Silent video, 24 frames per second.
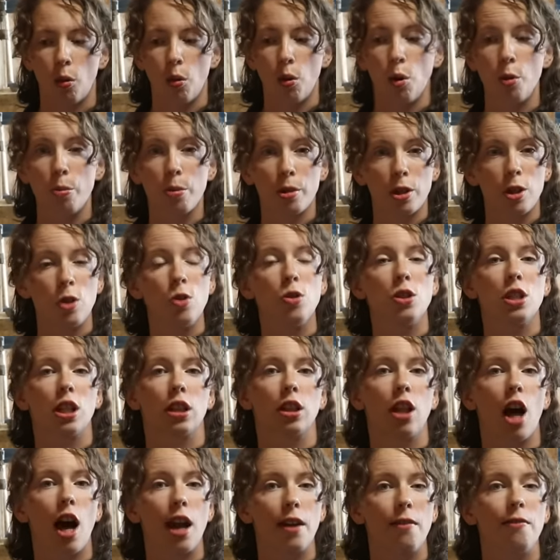who produced a
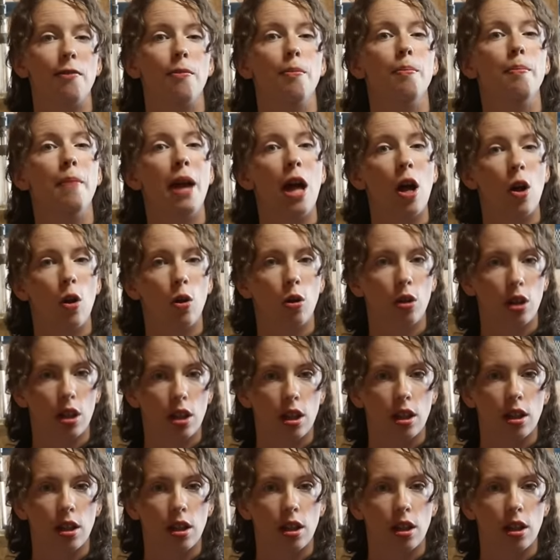lot of milk.